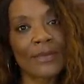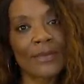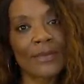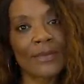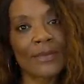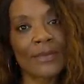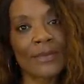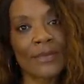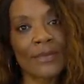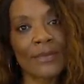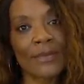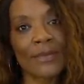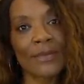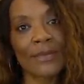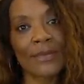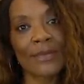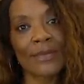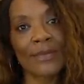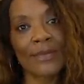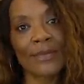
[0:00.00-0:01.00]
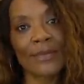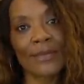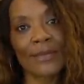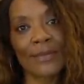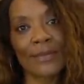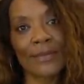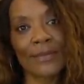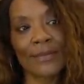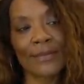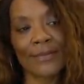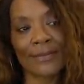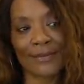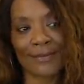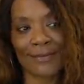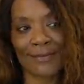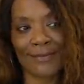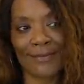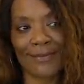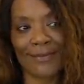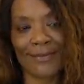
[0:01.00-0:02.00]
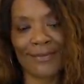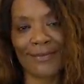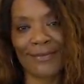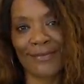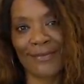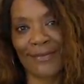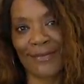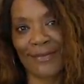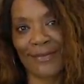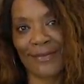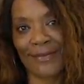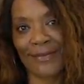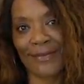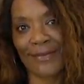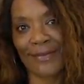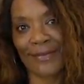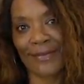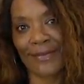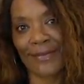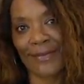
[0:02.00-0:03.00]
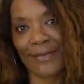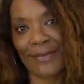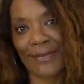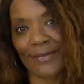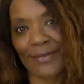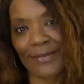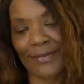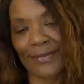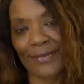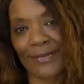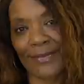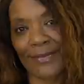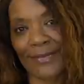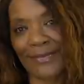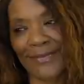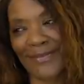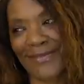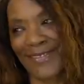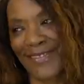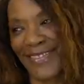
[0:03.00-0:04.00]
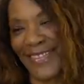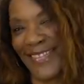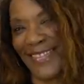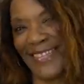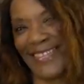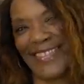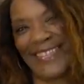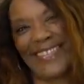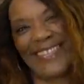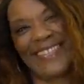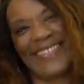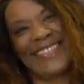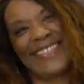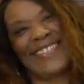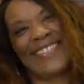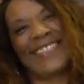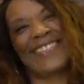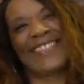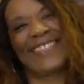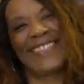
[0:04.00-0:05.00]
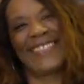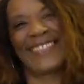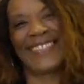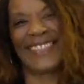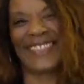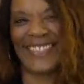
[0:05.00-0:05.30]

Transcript: [no speech]